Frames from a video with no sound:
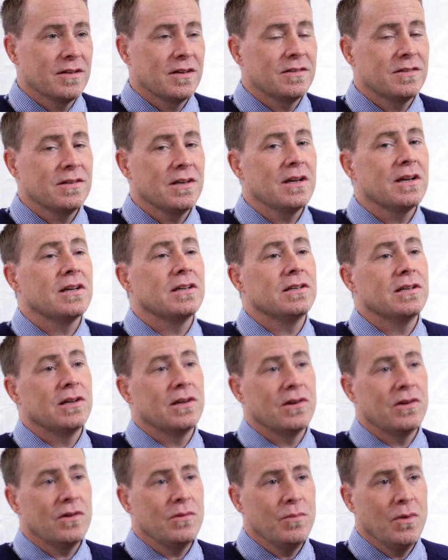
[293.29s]
I say a
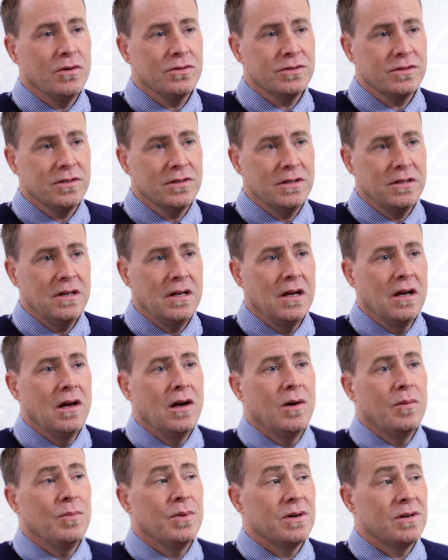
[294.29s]
year mostly,
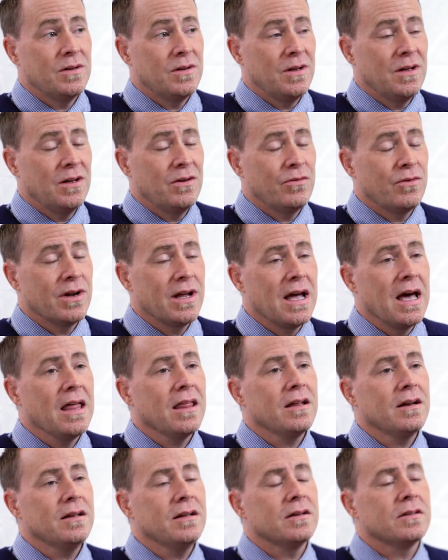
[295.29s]
but in reality,